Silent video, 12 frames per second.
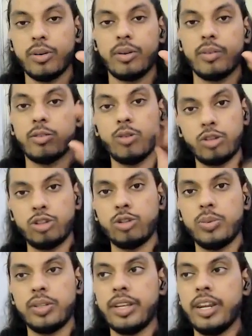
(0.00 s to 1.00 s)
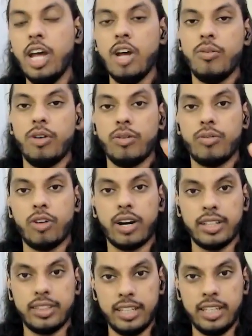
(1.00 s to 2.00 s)
You have questions over there, where you've got
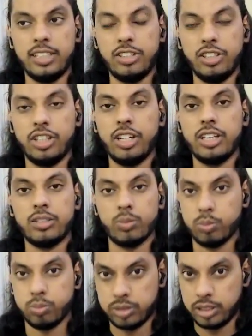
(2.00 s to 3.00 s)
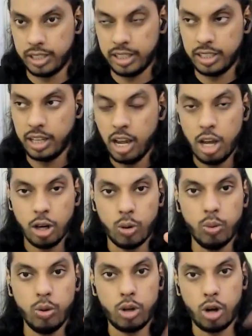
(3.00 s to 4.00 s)
like 3 secrets, 3
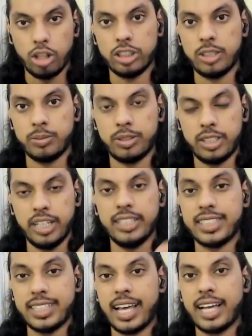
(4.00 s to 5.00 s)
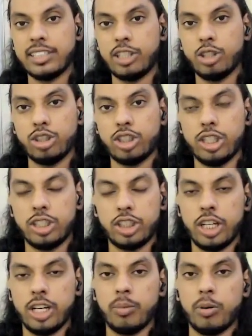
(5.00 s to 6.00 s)
cool concepts, 3 insider hacks that you can
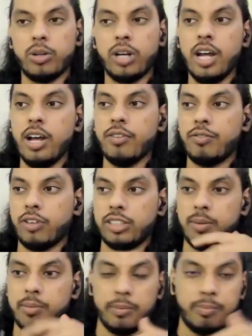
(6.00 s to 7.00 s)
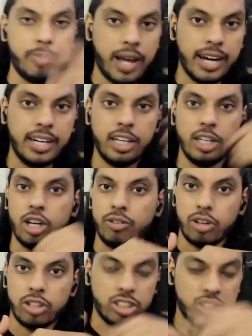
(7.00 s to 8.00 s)
share about, for example, parenting, or
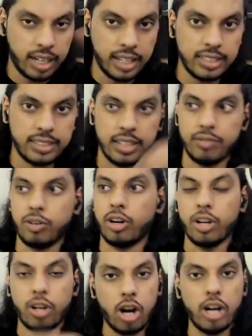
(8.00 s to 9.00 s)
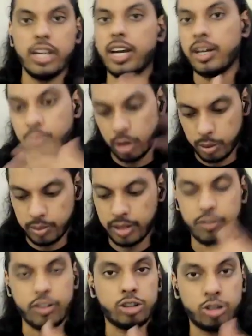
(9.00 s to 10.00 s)
for stress, and for recording, and whatever
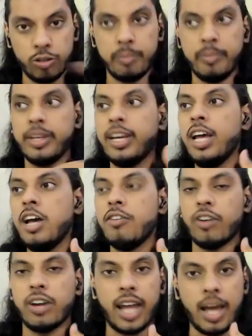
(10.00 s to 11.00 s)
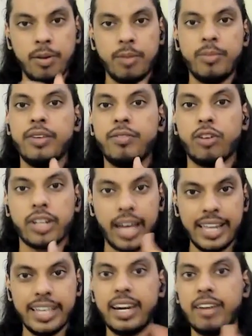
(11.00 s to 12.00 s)
that, for swimming, for MMA, for
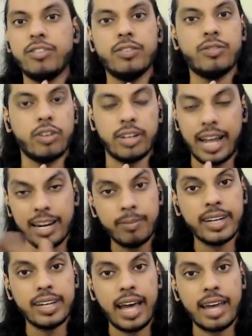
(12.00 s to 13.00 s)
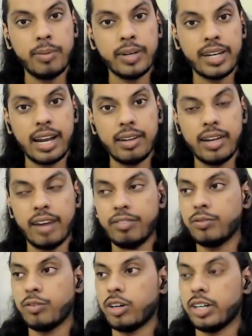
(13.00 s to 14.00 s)
calligraphy, for Arabic
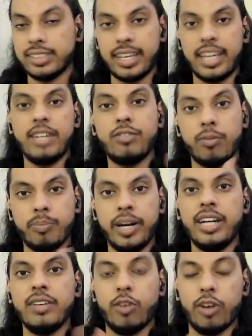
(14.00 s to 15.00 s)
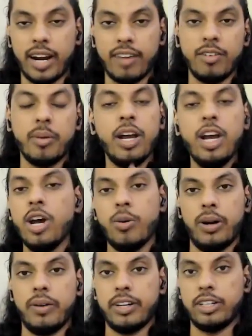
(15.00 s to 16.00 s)
calligraphy, for designing, for painting, for driving,
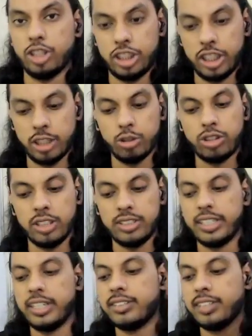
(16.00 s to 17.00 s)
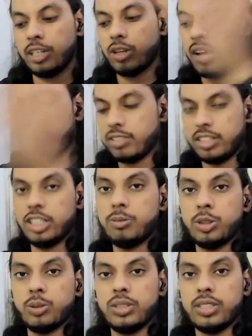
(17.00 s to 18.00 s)
whatever that. You share those 3 secrets, then you have a sales
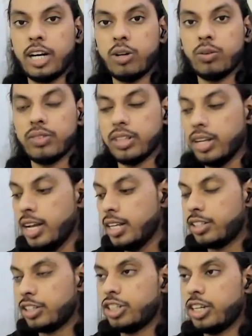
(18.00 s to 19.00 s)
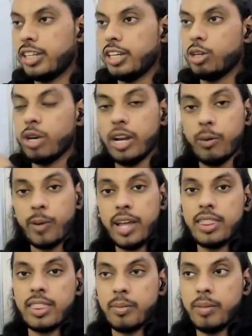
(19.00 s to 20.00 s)
pitch towards the end of the session, and then you
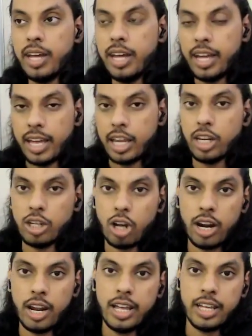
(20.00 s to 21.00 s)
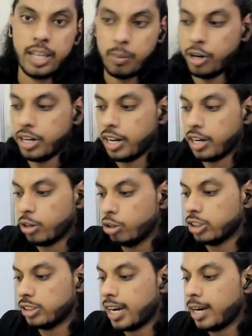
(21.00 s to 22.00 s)
invite them in your community and
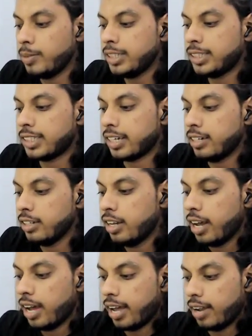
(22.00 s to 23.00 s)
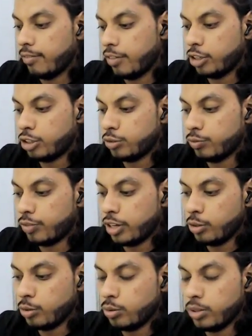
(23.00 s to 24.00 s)
courses. That being said, and when
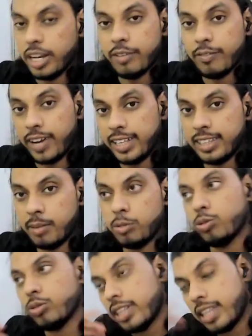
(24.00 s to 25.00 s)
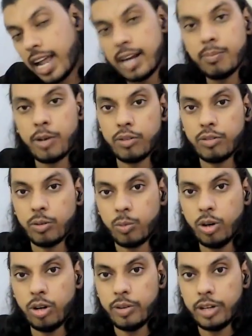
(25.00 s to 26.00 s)
you invite them to that part of the
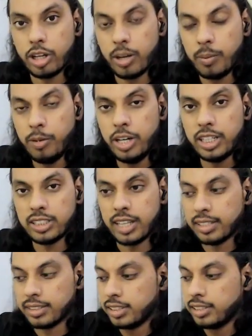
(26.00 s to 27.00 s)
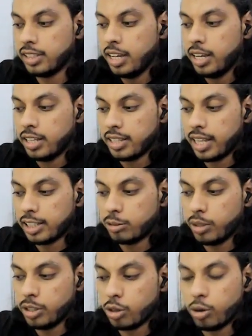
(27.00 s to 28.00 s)
world where your community stands is, that's
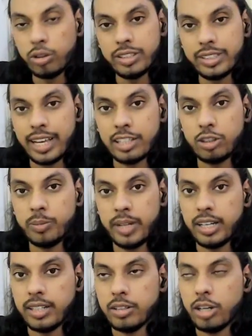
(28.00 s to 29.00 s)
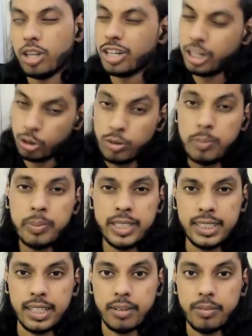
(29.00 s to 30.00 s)
where your courses has to be ready. Now you can do a
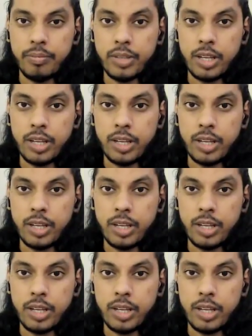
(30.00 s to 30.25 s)
pre-sale.